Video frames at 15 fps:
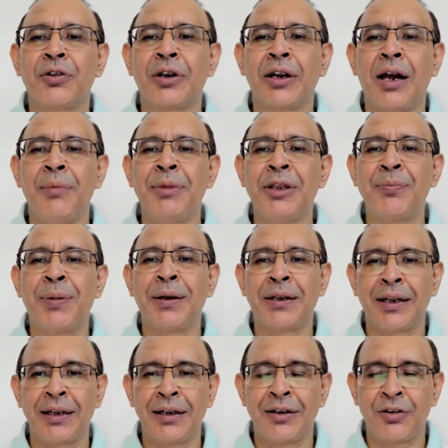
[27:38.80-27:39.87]
Dr. Amit
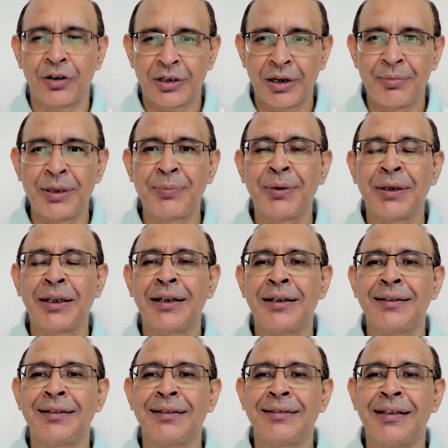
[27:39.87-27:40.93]
Patel. Dr. Amit
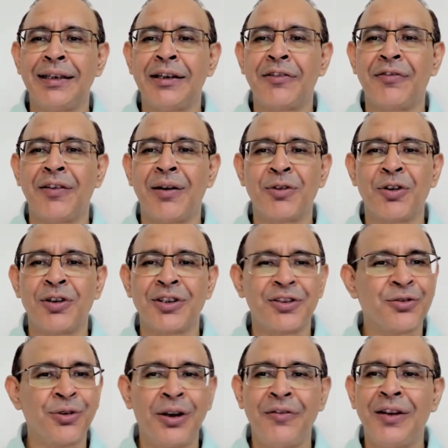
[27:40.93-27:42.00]
Patel is a senior
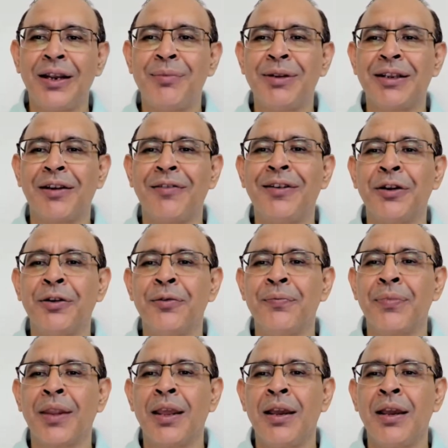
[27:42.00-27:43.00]
pharmacologist. Good evening, Amit. How are you?